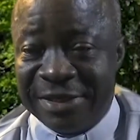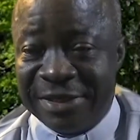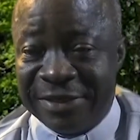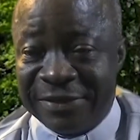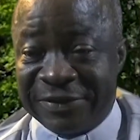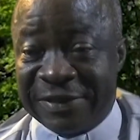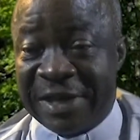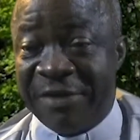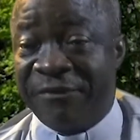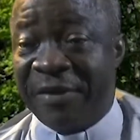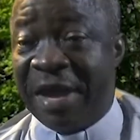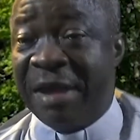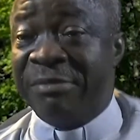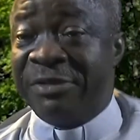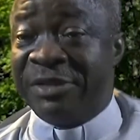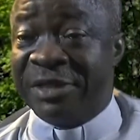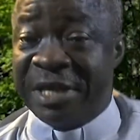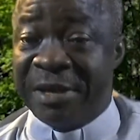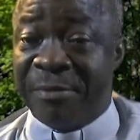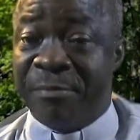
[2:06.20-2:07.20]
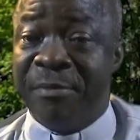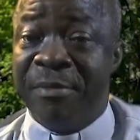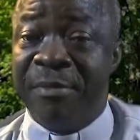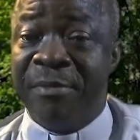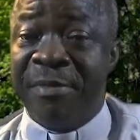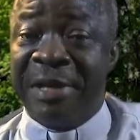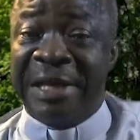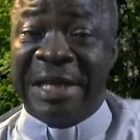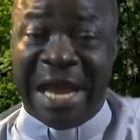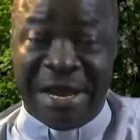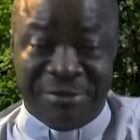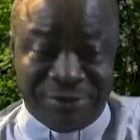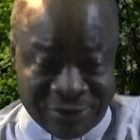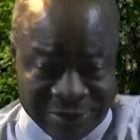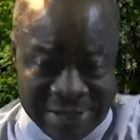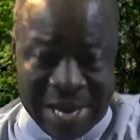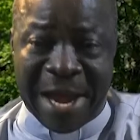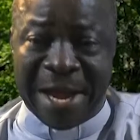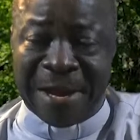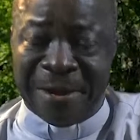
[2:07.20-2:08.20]
self-emptying
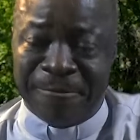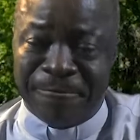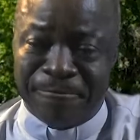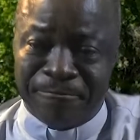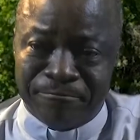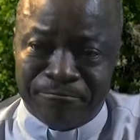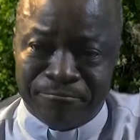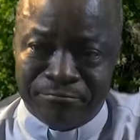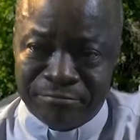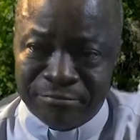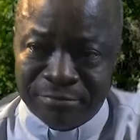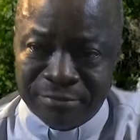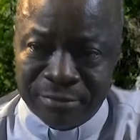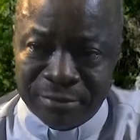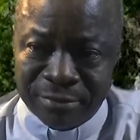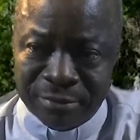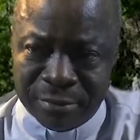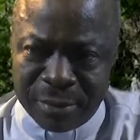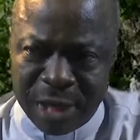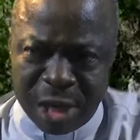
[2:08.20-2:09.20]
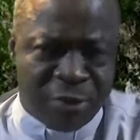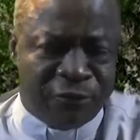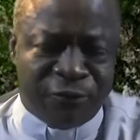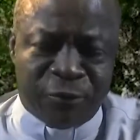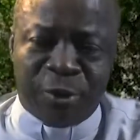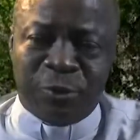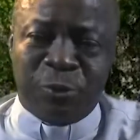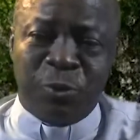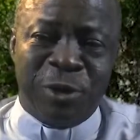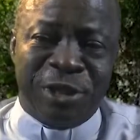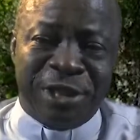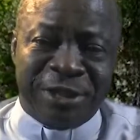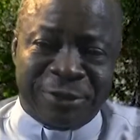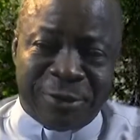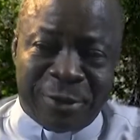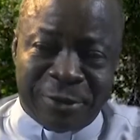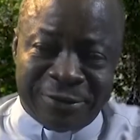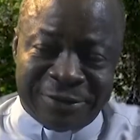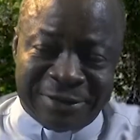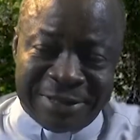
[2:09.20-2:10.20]
lifestyle. And of course, we
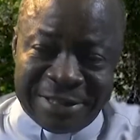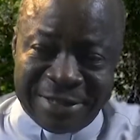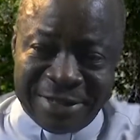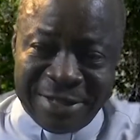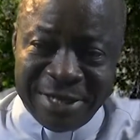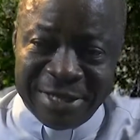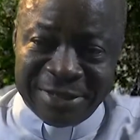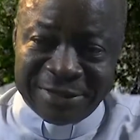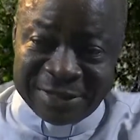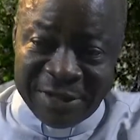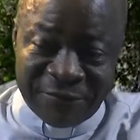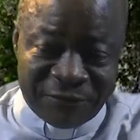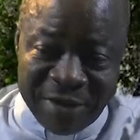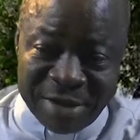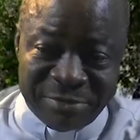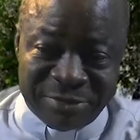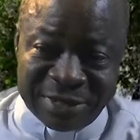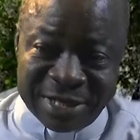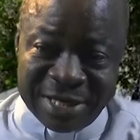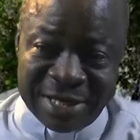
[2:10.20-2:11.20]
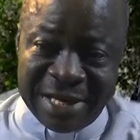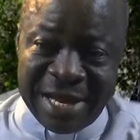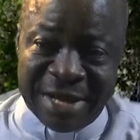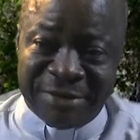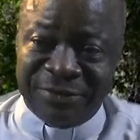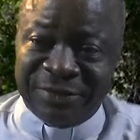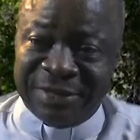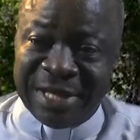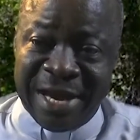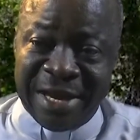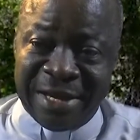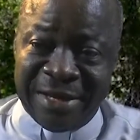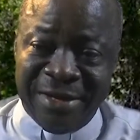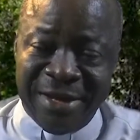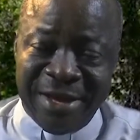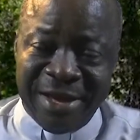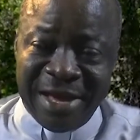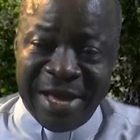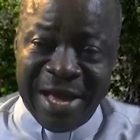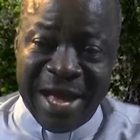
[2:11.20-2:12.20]
discussed self-emptying lifestyle
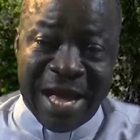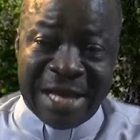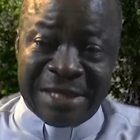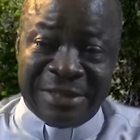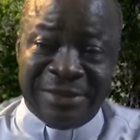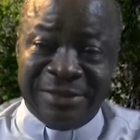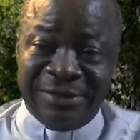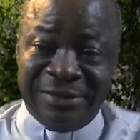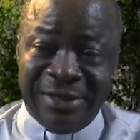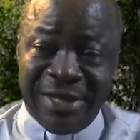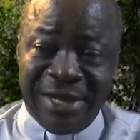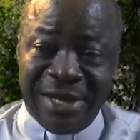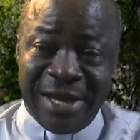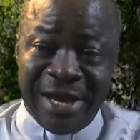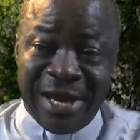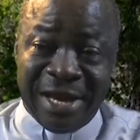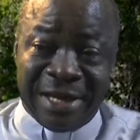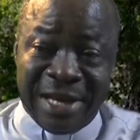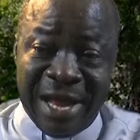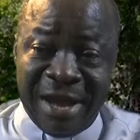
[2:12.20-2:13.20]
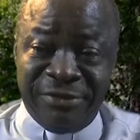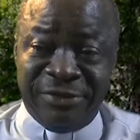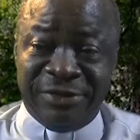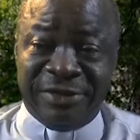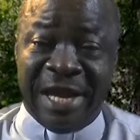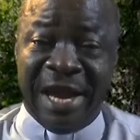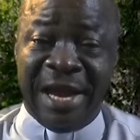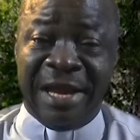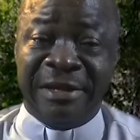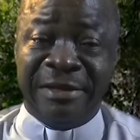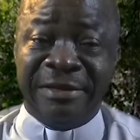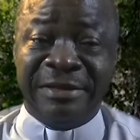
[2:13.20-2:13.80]
as a lifestyle